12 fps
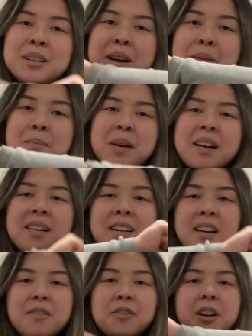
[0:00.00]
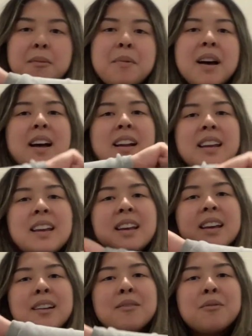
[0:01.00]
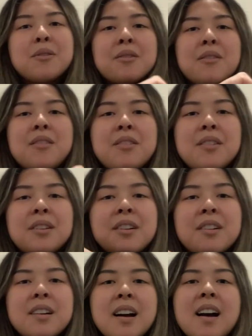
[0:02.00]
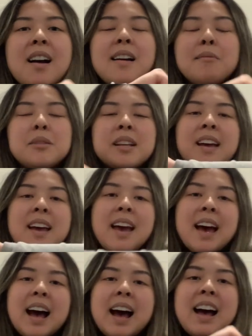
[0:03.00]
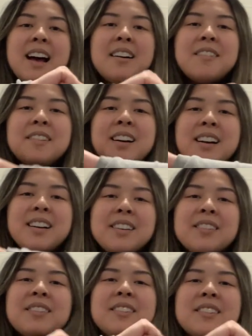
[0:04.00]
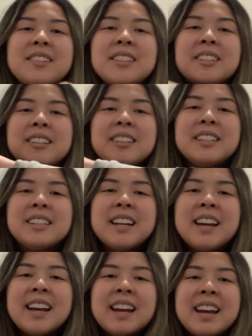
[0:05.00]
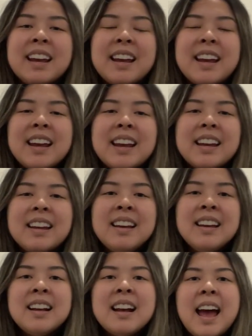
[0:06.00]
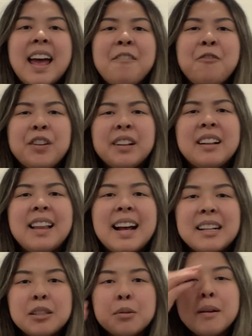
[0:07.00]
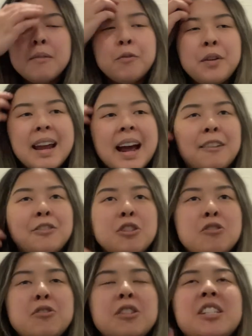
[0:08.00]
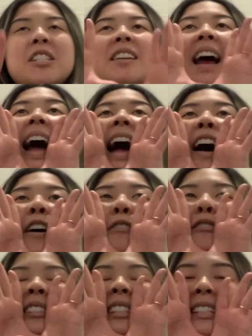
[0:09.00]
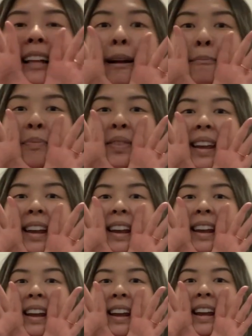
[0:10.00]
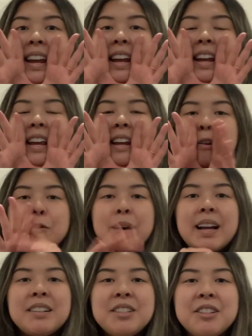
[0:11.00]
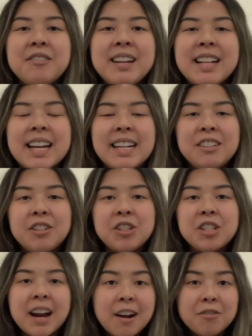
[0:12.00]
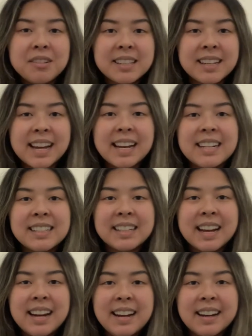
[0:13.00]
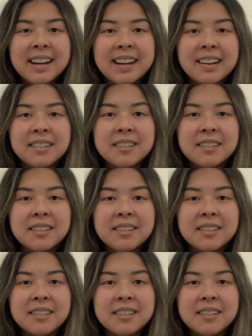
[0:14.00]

Come on everybody and roll your arms. How are you today? And for the last one, we have to shout something. What do we like to shout to get excited?